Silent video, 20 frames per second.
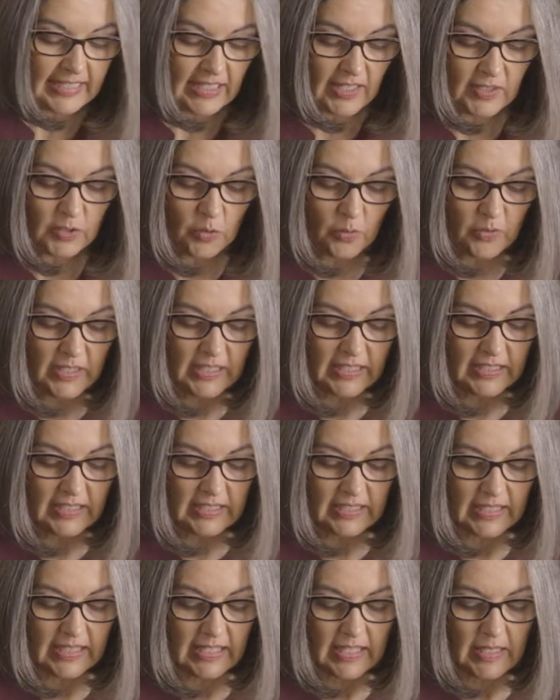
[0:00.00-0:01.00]
So this
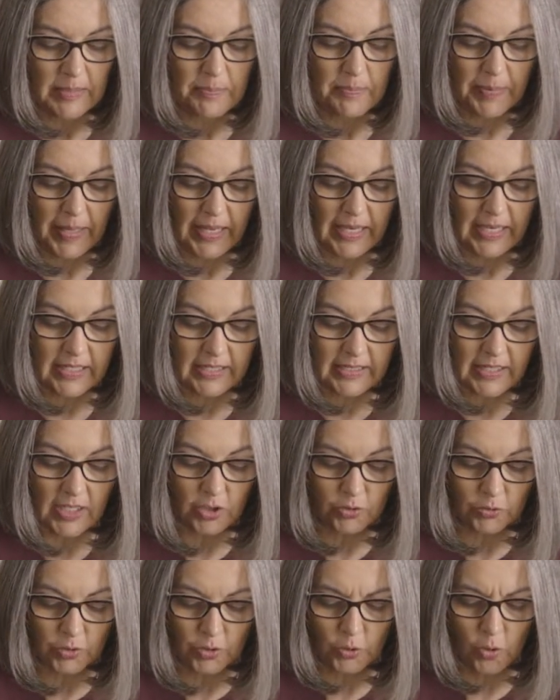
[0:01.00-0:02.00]
is the baked
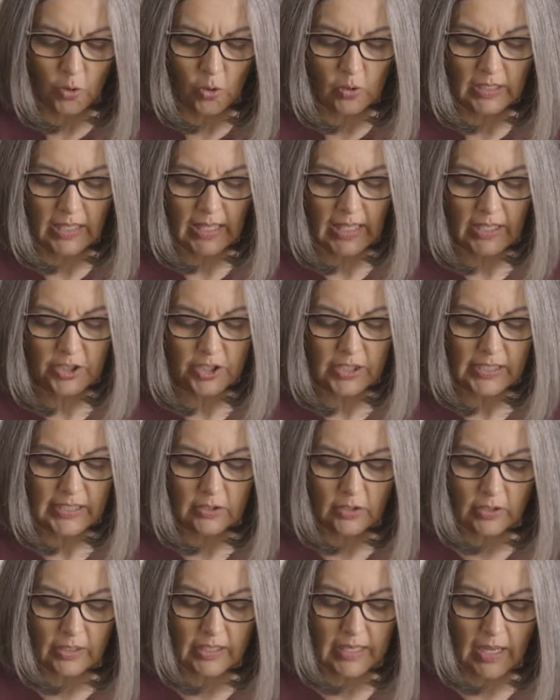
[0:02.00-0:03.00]
granola, and just
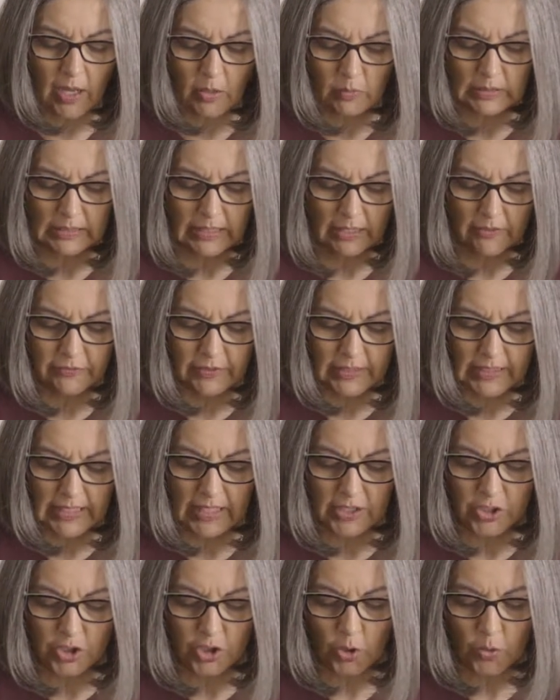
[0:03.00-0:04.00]
look at how lovely
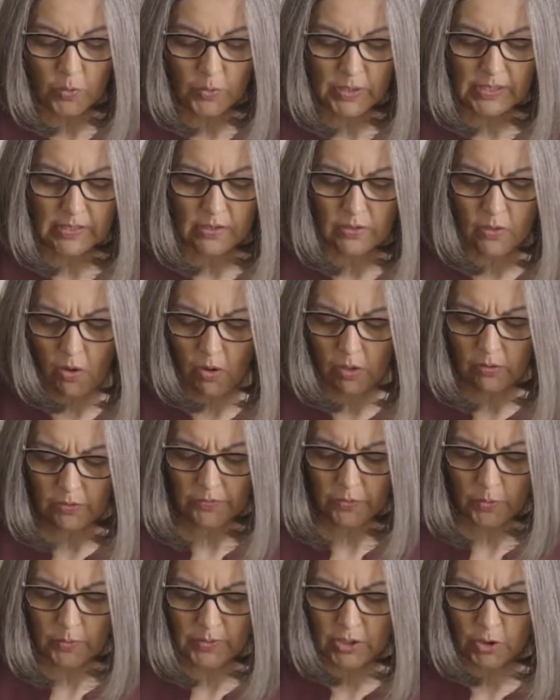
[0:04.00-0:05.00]
and toasted all of
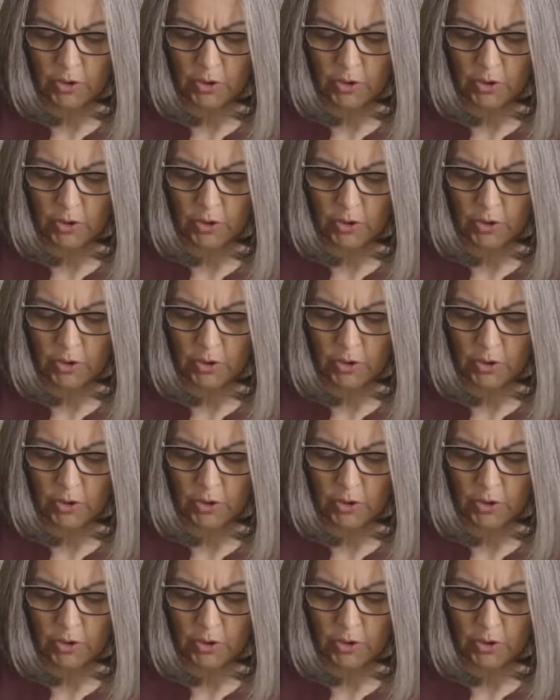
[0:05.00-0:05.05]
those